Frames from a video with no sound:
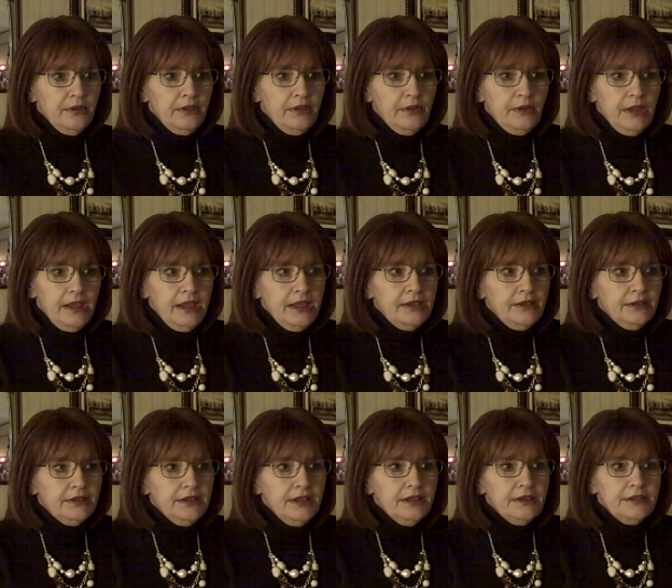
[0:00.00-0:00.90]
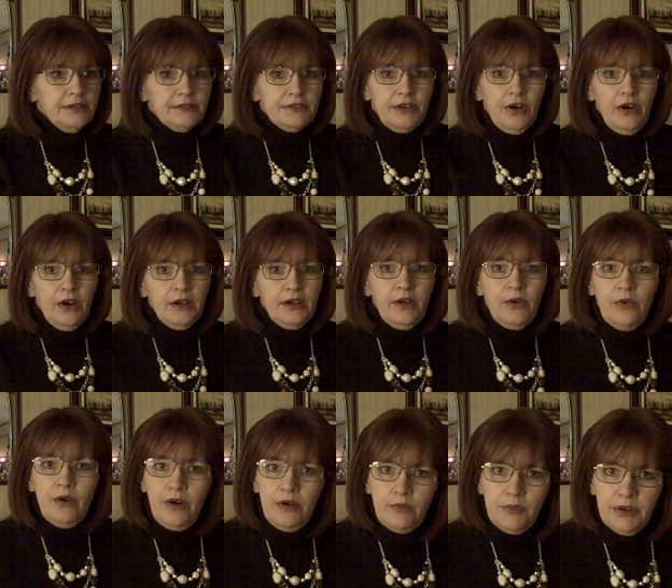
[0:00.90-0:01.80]
he could get in his car and go
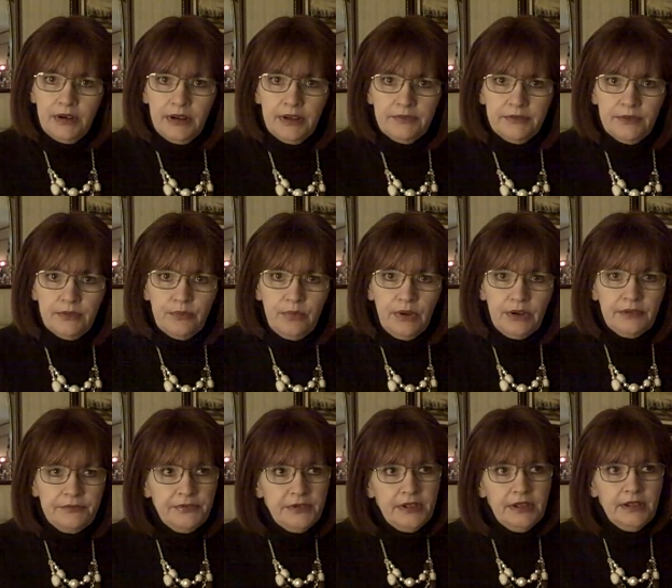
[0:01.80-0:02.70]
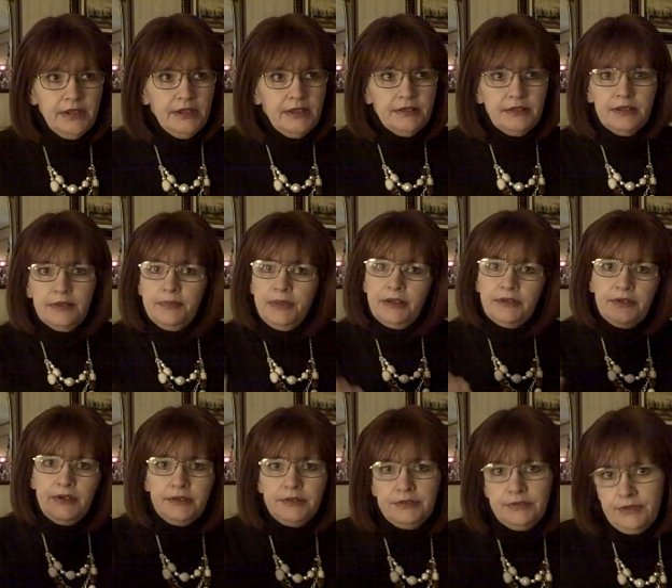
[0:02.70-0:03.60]
home one evening. What if he gets hit by a
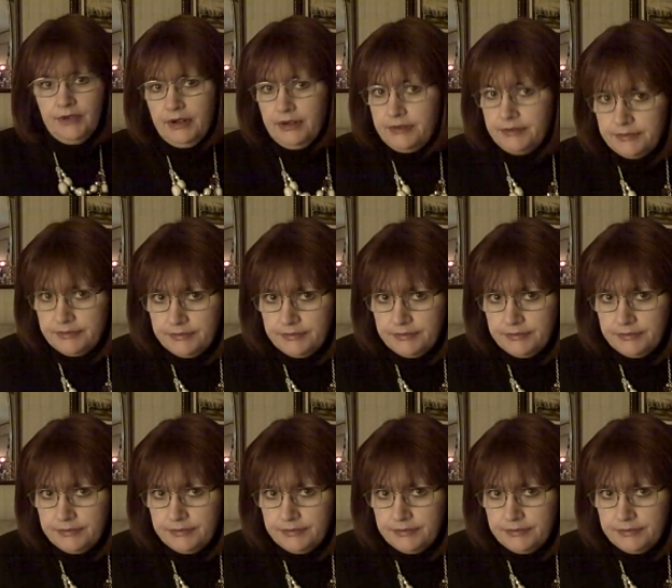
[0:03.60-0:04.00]
tractor trailer?